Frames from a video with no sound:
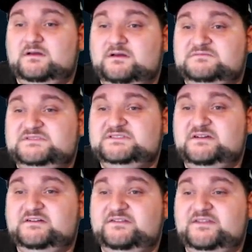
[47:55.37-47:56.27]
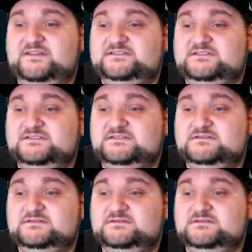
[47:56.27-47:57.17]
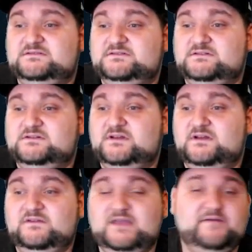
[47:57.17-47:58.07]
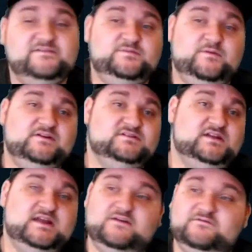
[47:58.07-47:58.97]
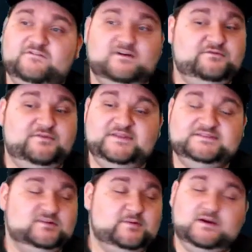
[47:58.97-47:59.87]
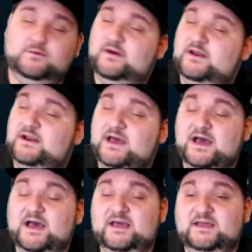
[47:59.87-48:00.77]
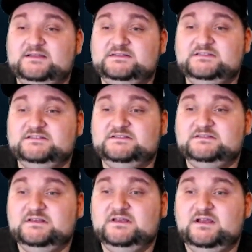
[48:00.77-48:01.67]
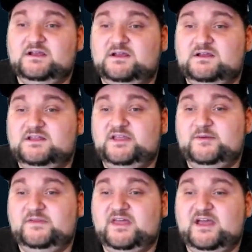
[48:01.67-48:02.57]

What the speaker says: staring at this. The average player is going to have fun with this no matter what. I just am in that,